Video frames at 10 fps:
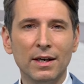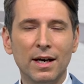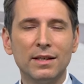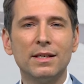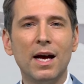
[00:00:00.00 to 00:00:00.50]

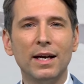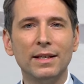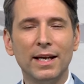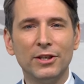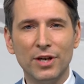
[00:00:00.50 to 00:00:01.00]
has
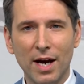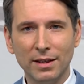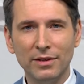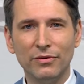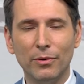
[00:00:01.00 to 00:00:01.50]
died age
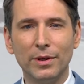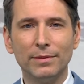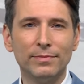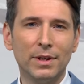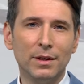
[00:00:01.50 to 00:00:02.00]
94.